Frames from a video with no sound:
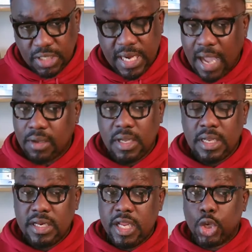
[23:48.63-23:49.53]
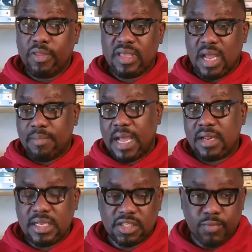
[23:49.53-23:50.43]
Now, the good thing about
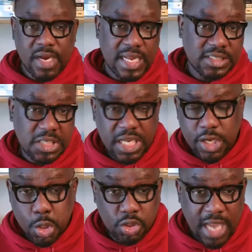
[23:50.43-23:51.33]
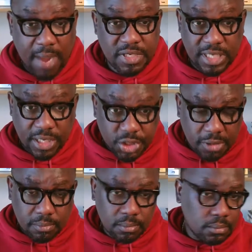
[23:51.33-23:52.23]
this pregnancy-induced hypertension,